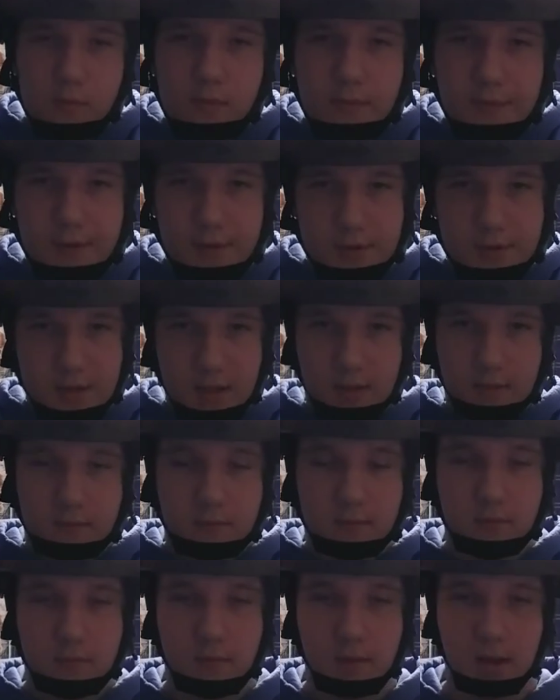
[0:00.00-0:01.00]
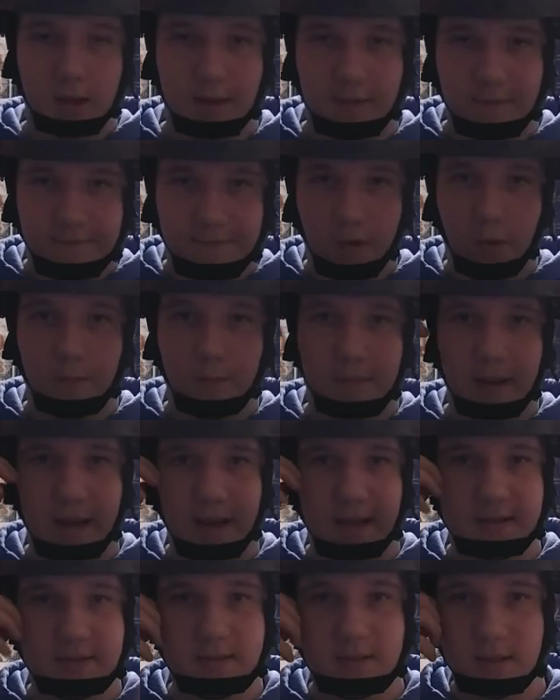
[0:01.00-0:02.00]
there's, like, foam
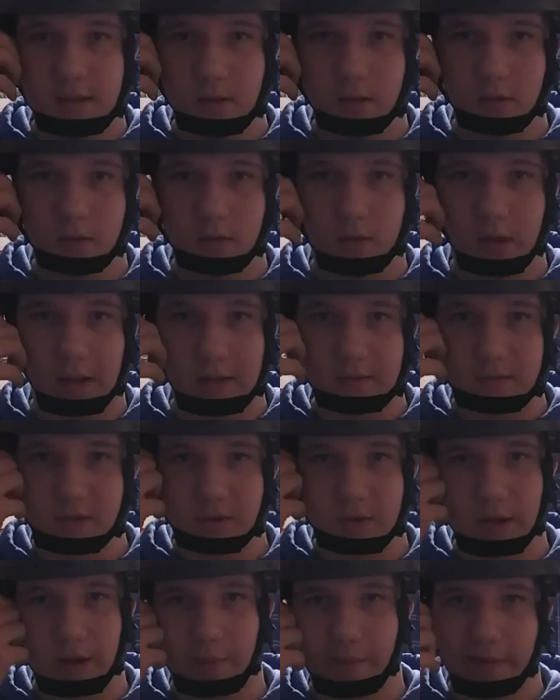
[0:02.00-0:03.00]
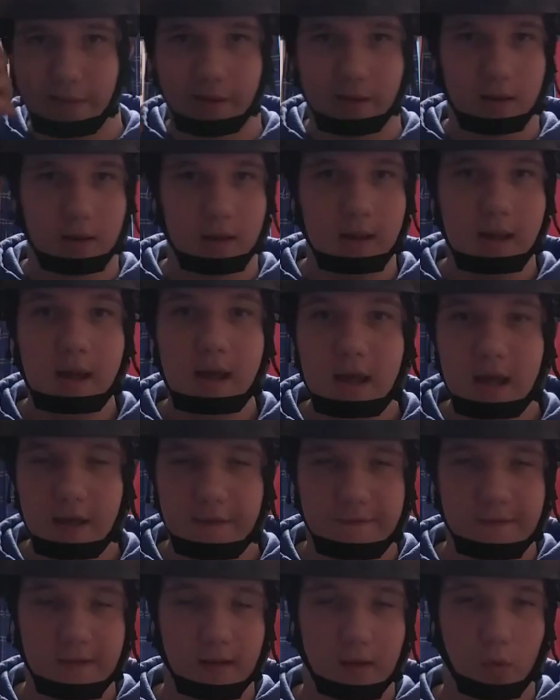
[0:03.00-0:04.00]
pads in here to, like, so that way, like,
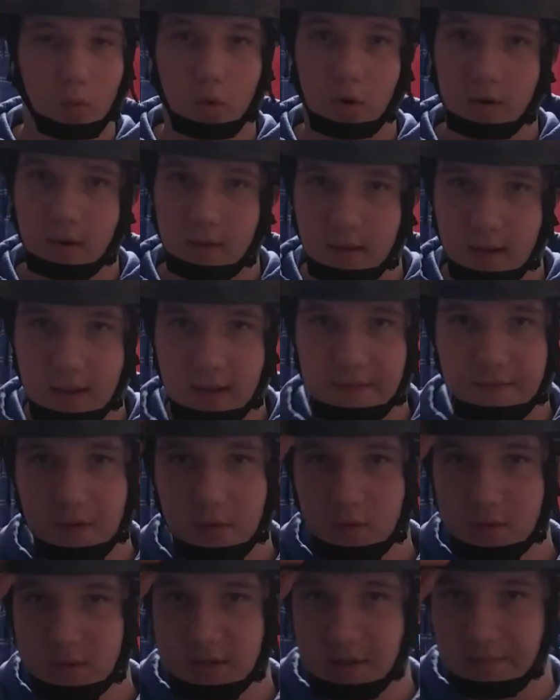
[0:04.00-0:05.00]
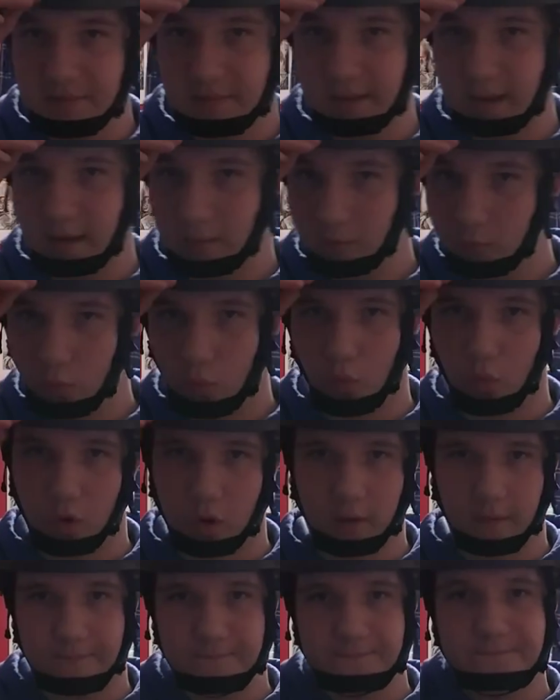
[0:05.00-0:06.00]
if you, like, if there was something that were
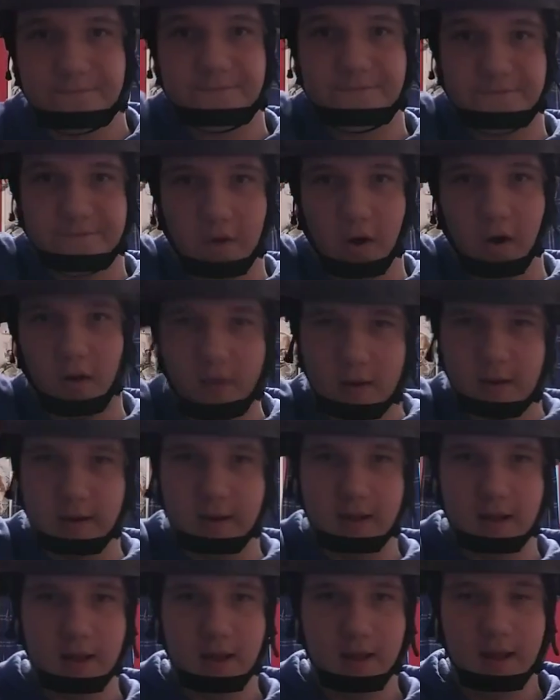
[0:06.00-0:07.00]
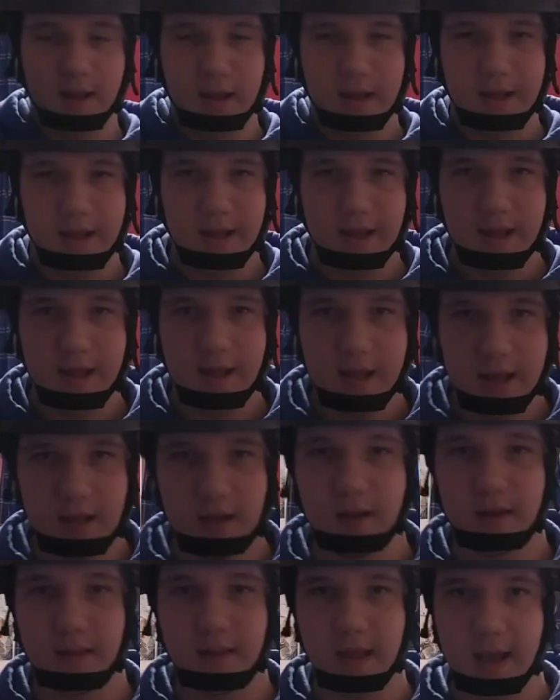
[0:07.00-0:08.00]
to fall and hit
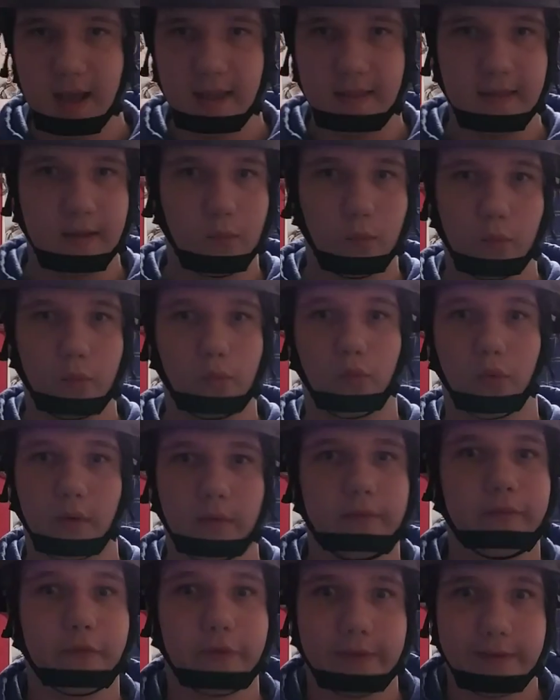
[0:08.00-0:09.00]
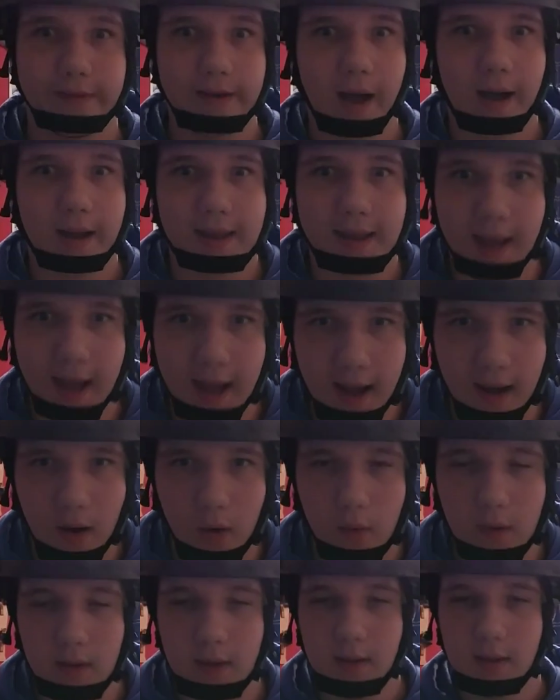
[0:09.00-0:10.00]
you in the head that wouldn't really knock you
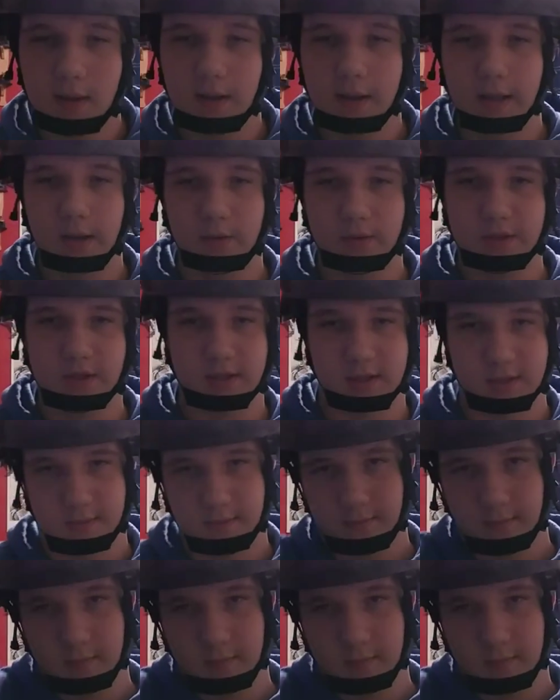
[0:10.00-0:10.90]
out, it would just